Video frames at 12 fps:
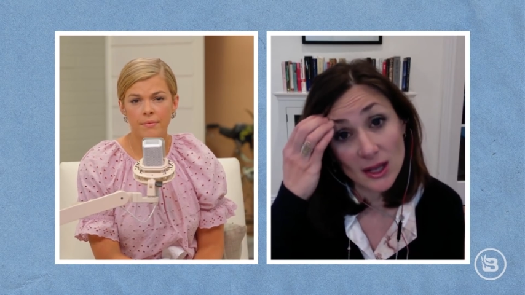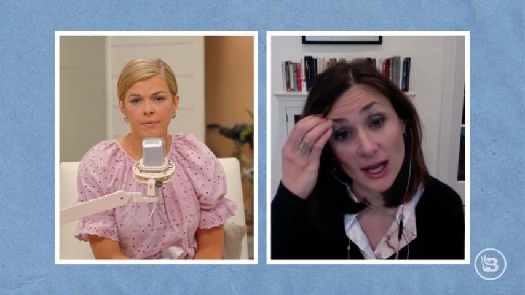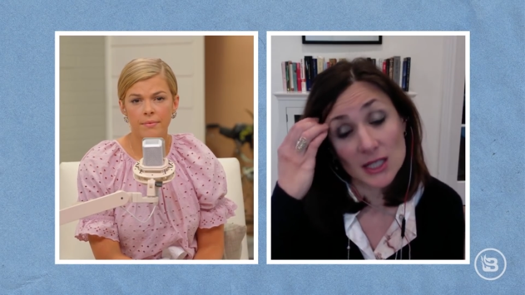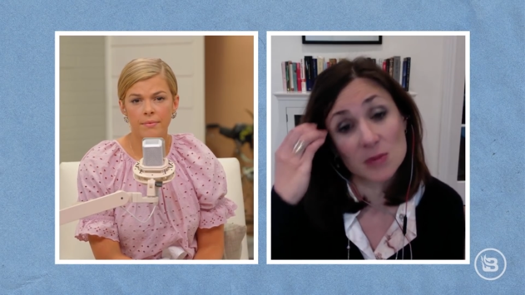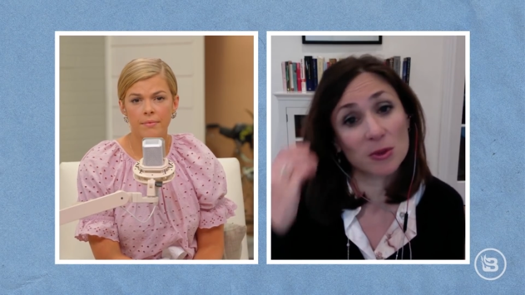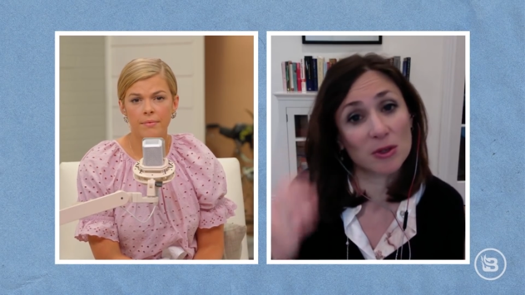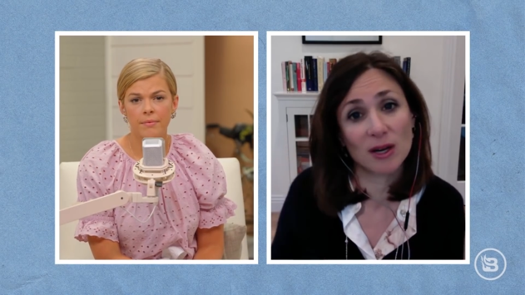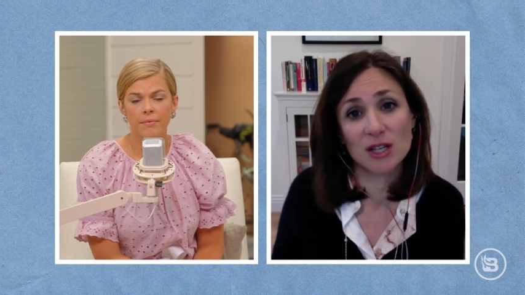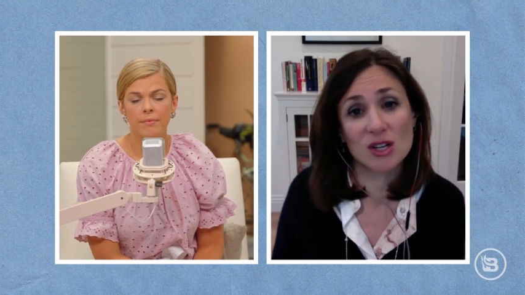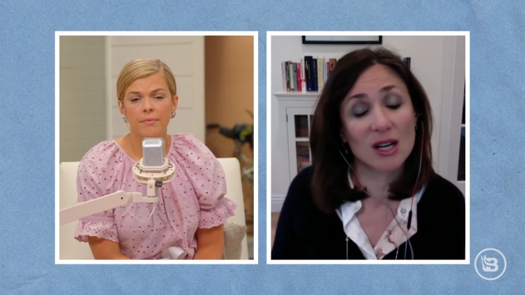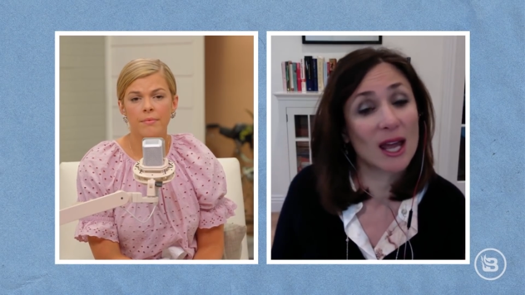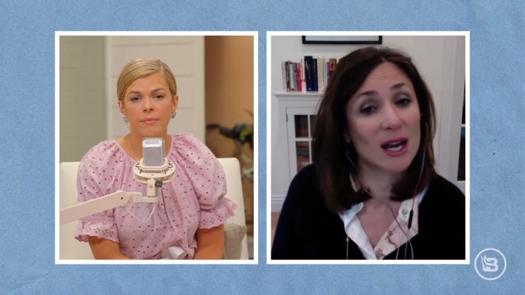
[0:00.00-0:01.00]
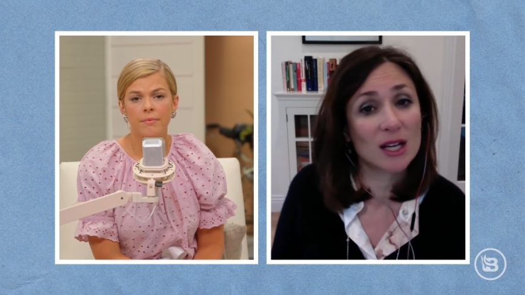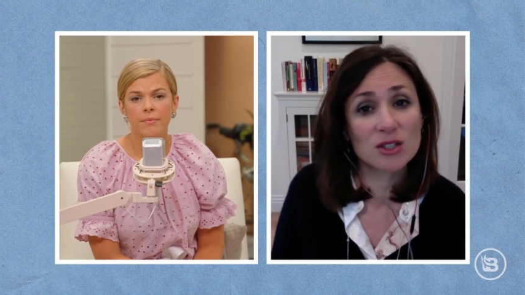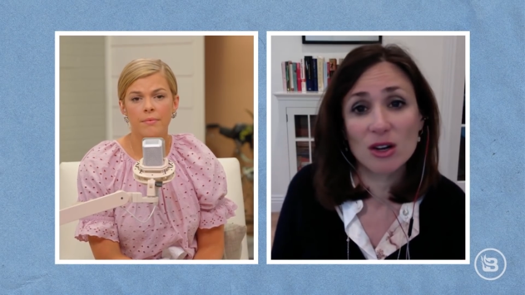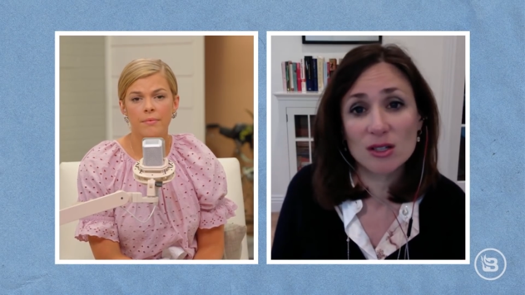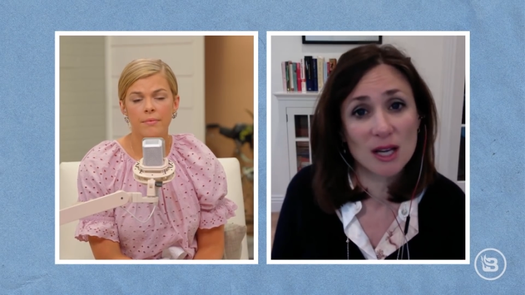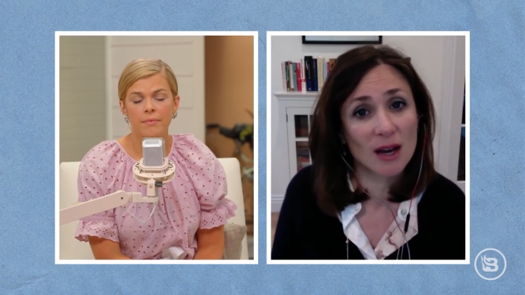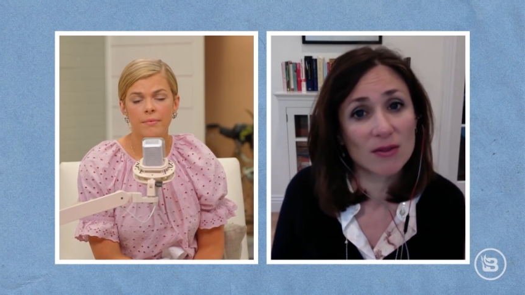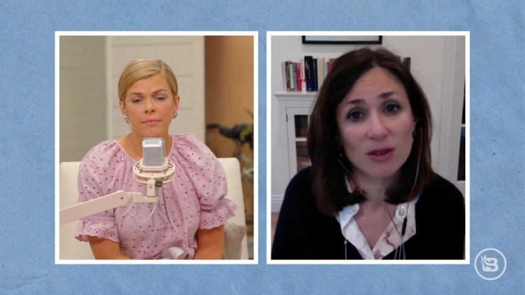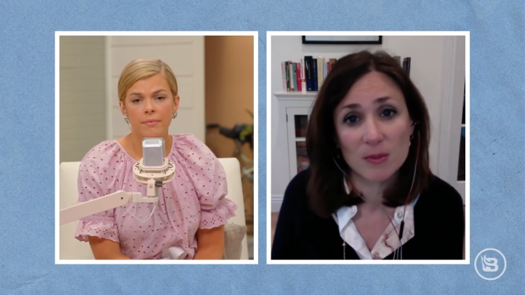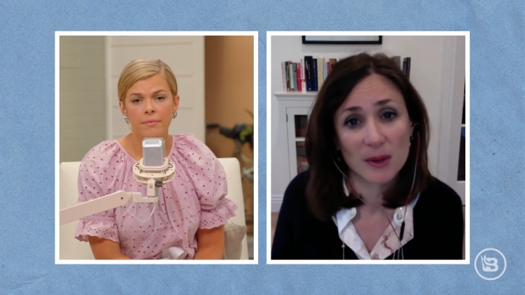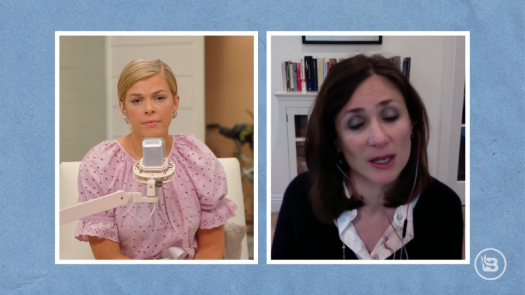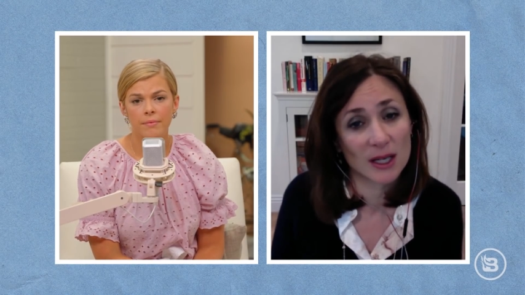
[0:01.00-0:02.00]
Speaker 1: exploration and i talked to
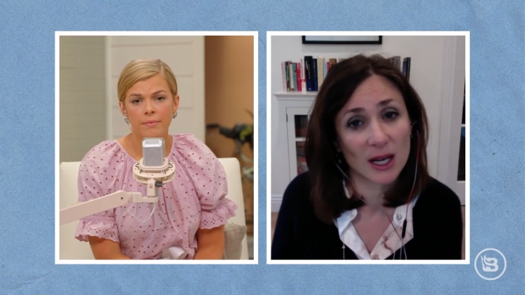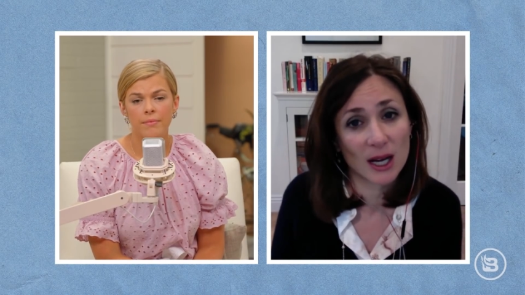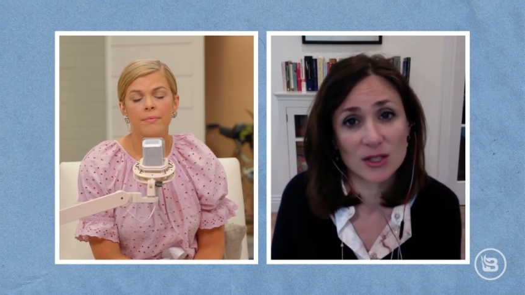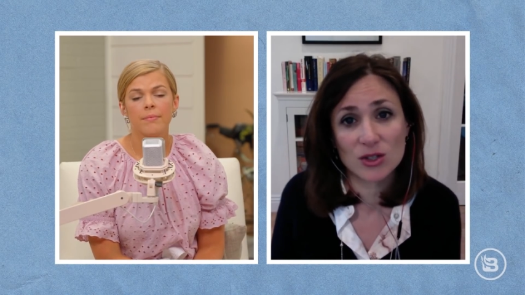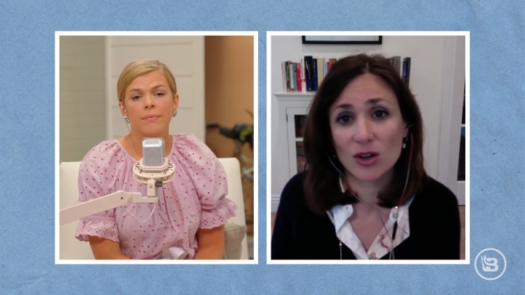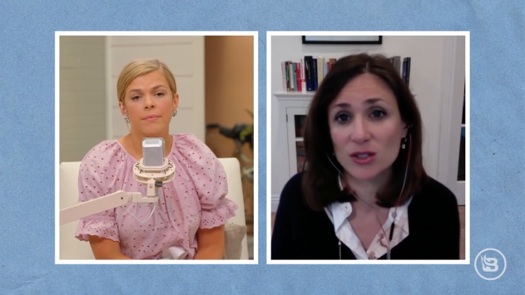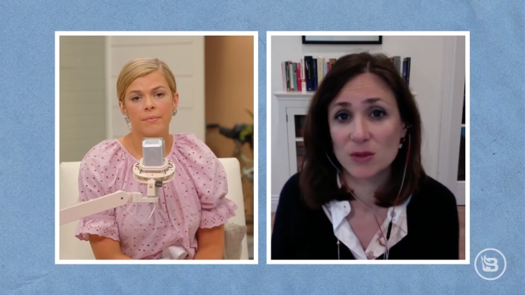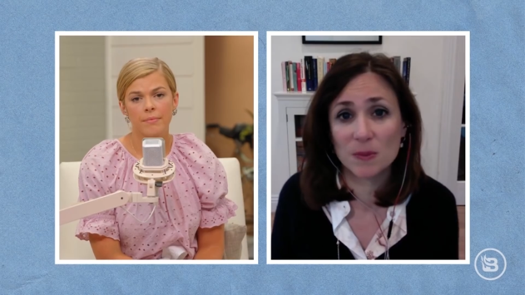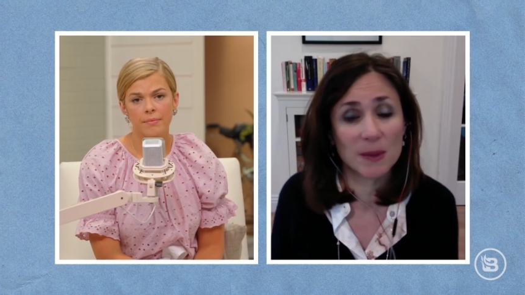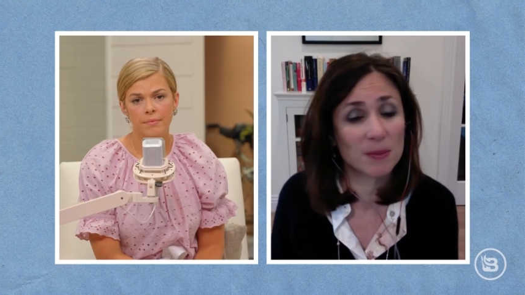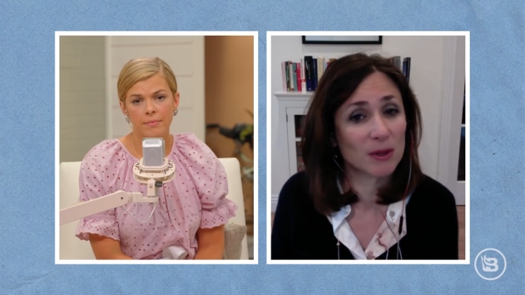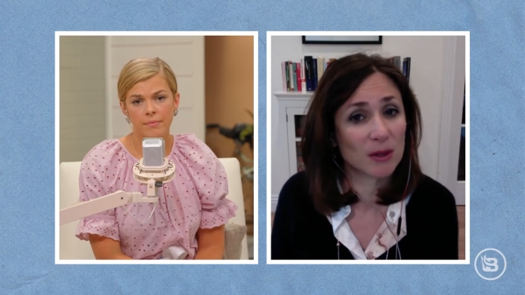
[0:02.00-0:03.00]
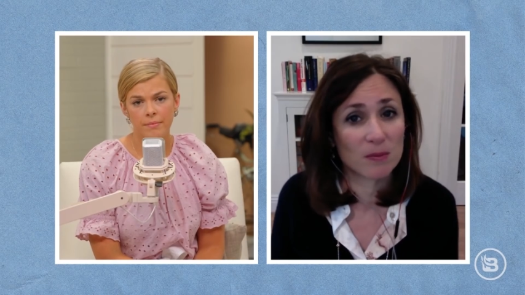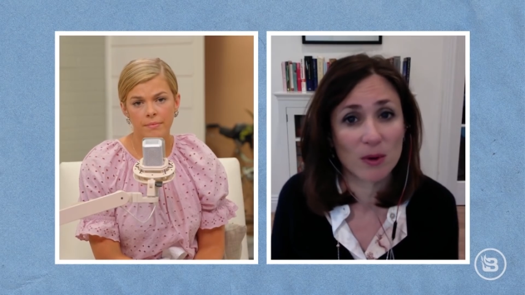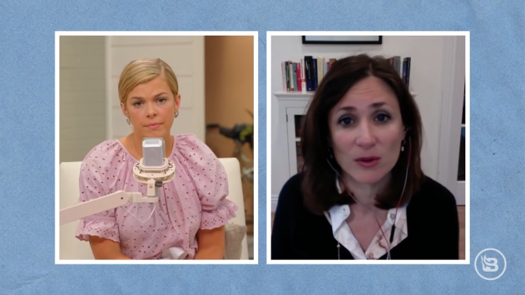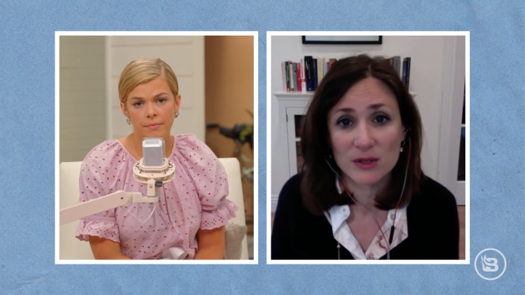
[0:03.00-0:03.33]
everybody i talked to people on both